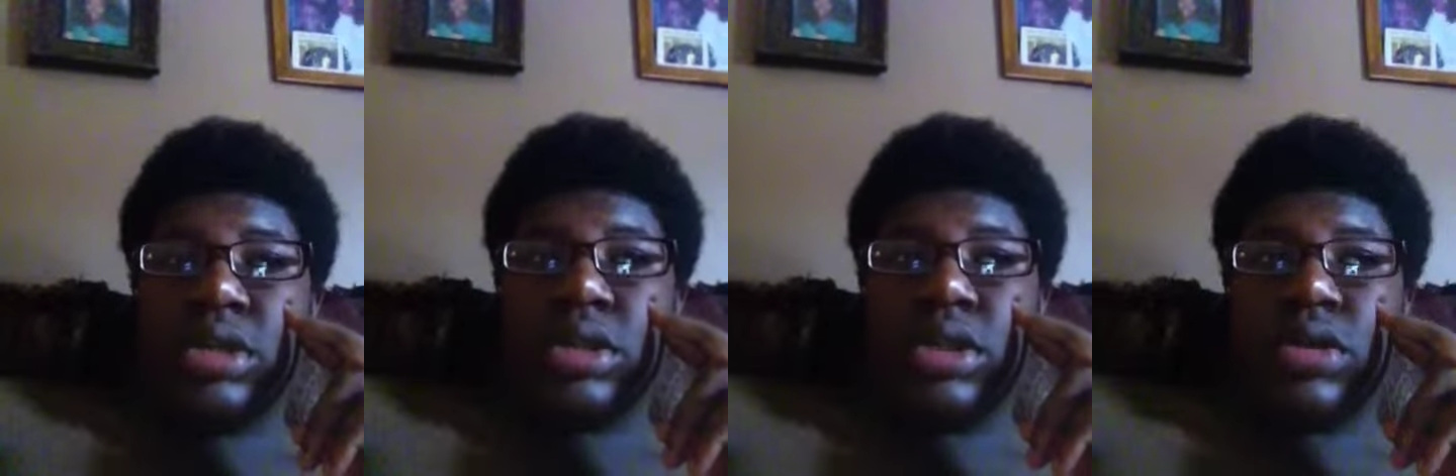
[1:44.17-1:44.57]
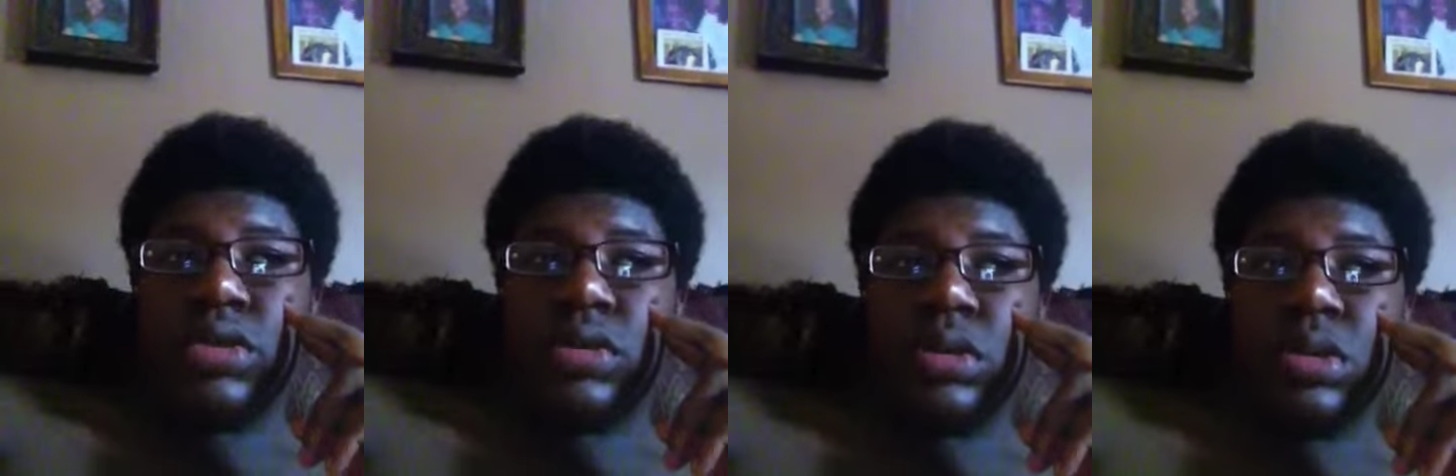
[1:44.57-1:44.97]

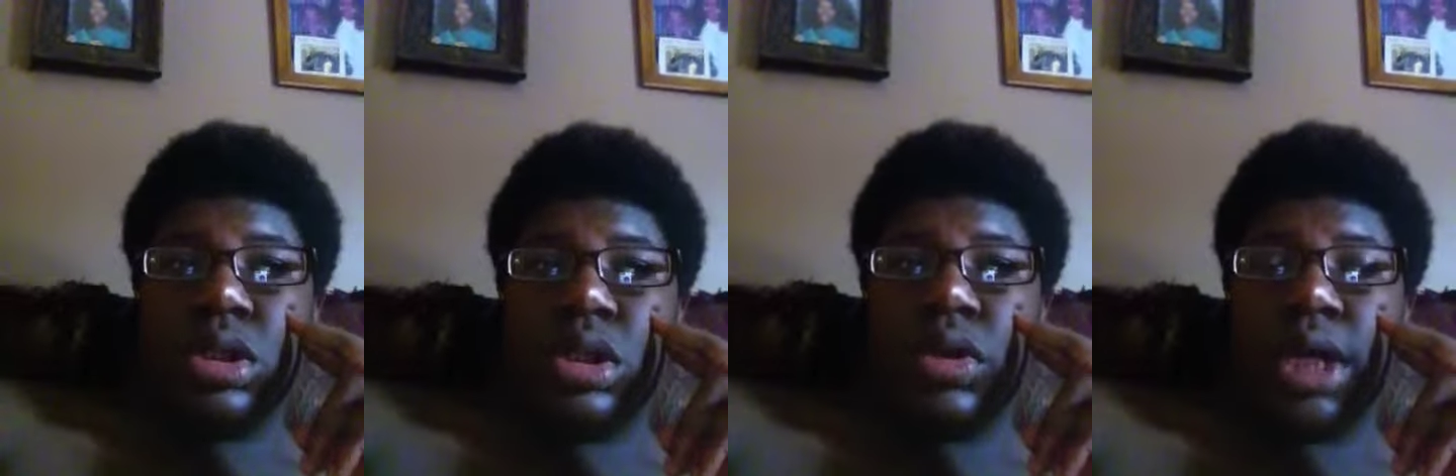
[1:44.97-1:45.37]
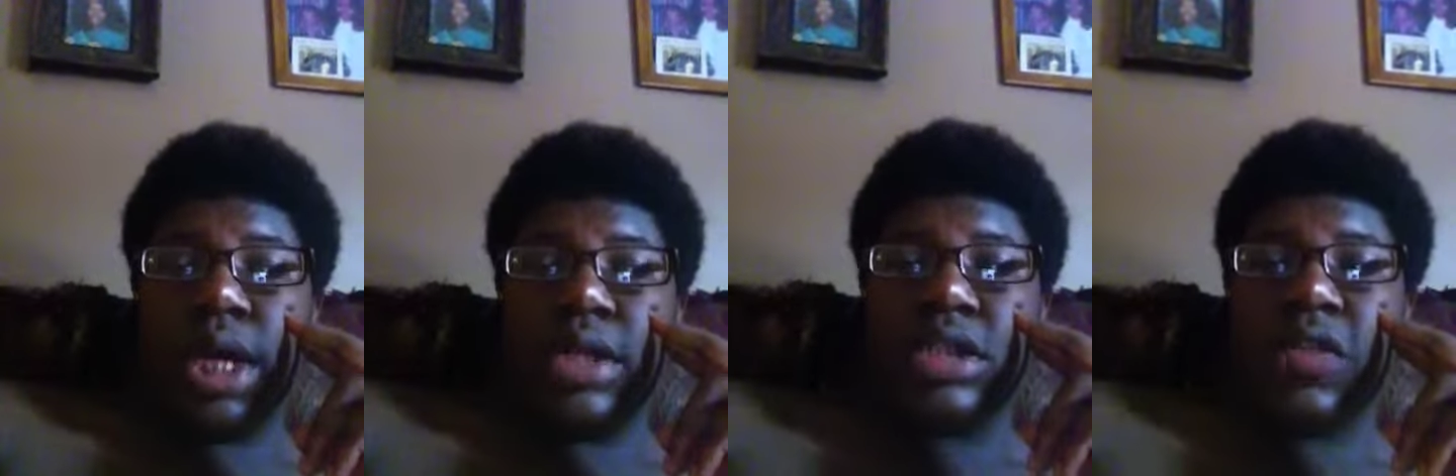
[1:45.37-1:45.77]
So, a
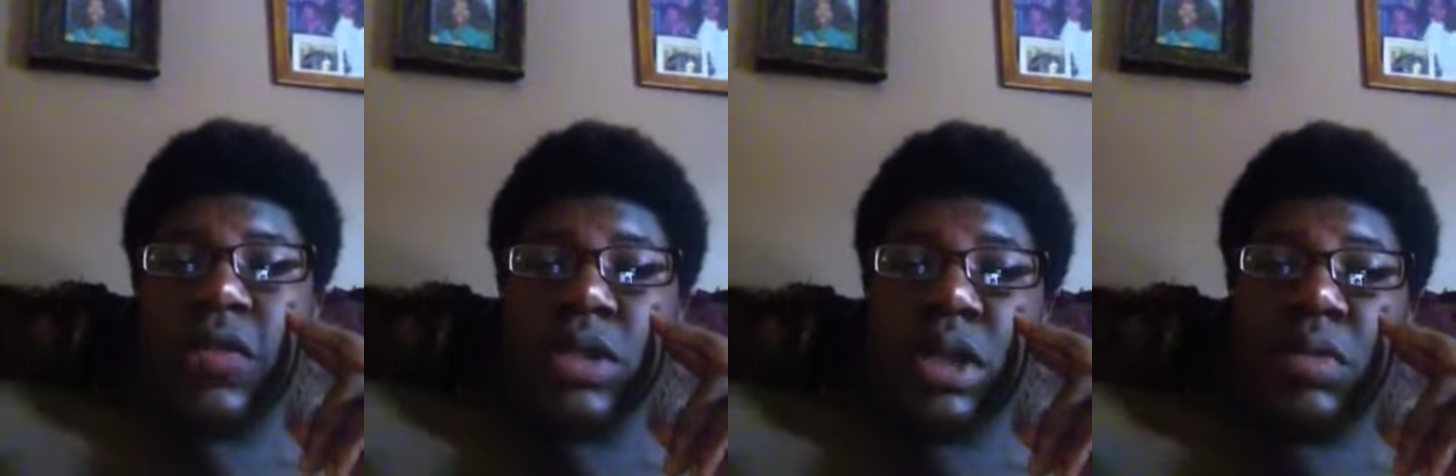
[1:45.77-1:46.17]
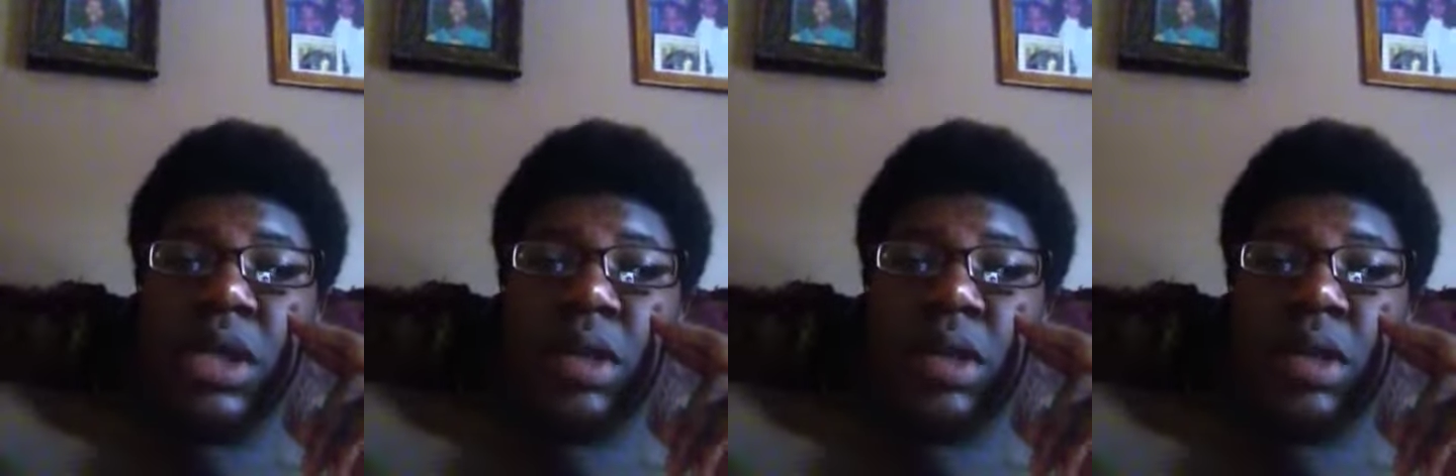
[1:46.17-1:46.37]
lot of stuff is going to be